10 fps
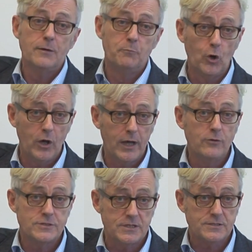the bought
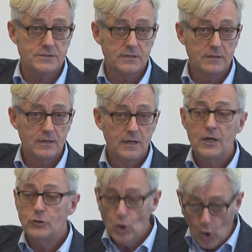houses.
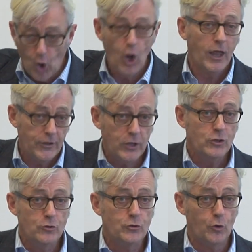They all had a
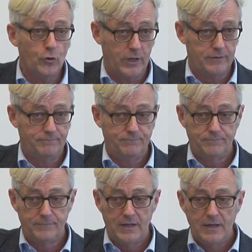new door.
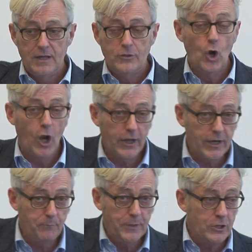They all had
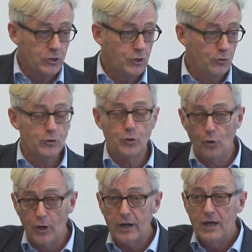a B&Q
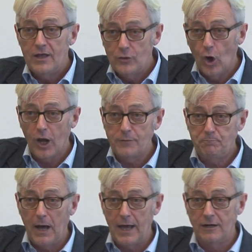door. They all had
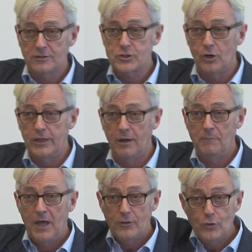panels on
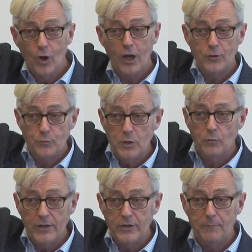them. They all had wee
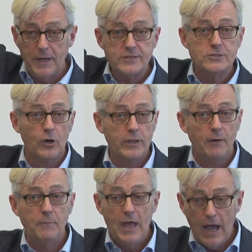window bits on
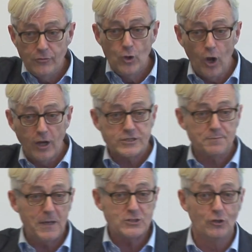them. And they all had
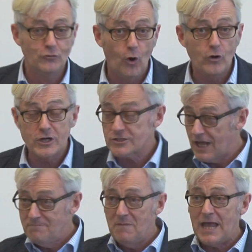special knockers.
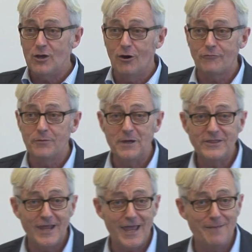And many of them had
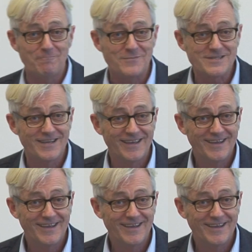names.